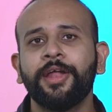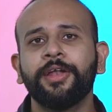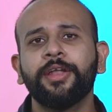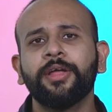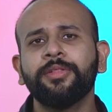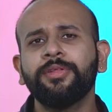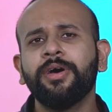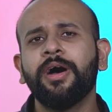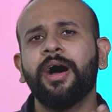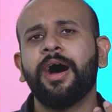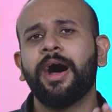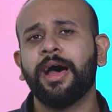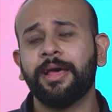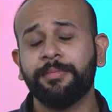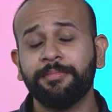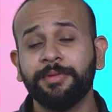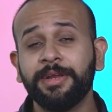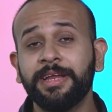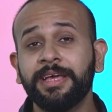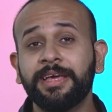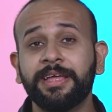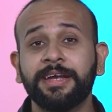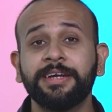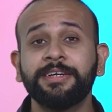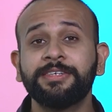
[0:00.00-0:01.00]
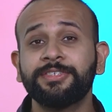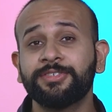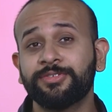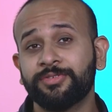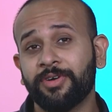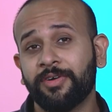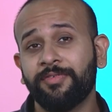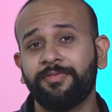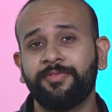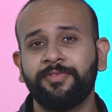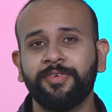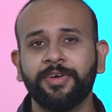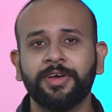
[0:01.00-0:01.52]
Now the Armoury Crate
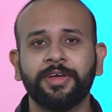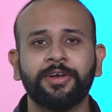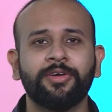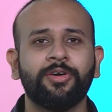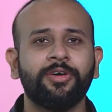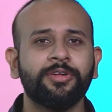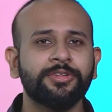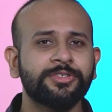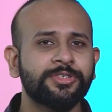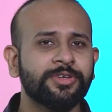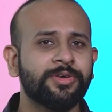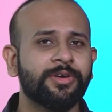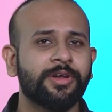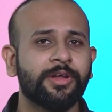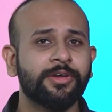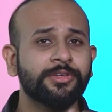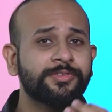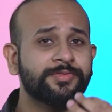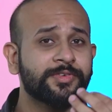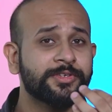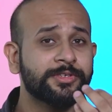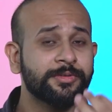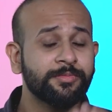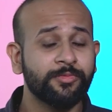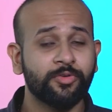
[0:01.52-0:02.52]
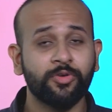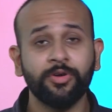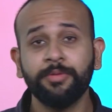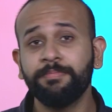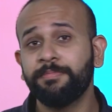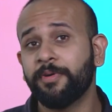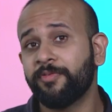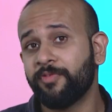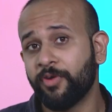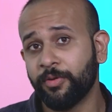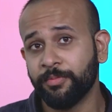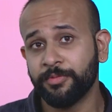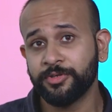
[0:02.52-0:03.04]
software also allows for some good
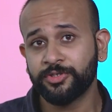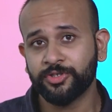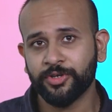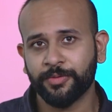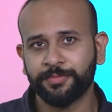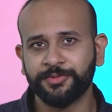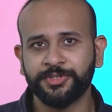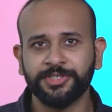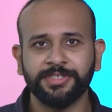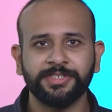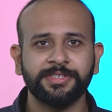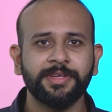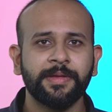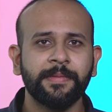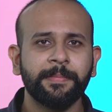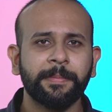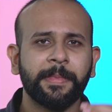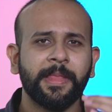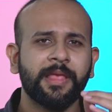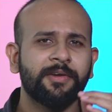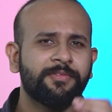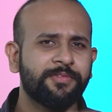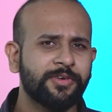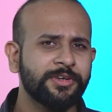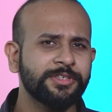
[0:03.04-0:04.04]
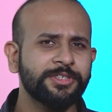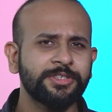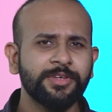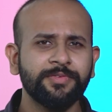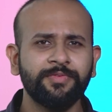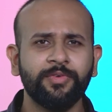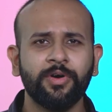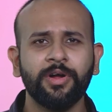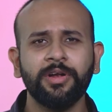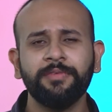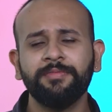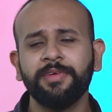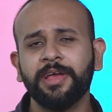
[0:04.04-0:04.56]
performance options. First
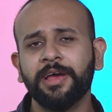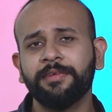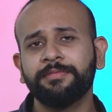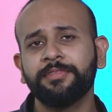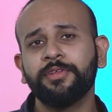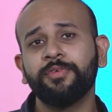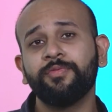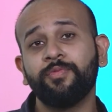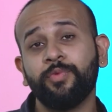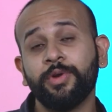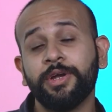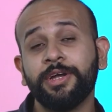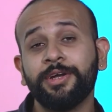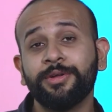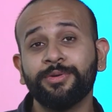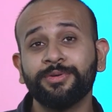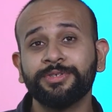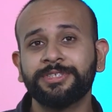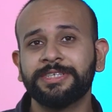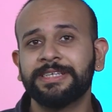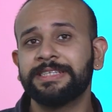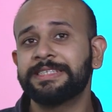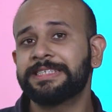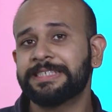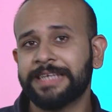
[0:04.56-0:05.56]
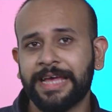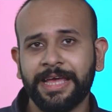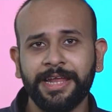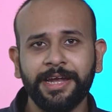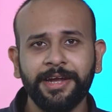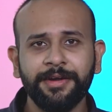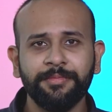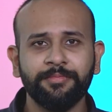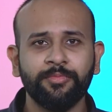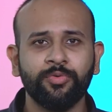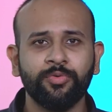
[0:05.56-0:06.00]
of all, we have the Windows and silent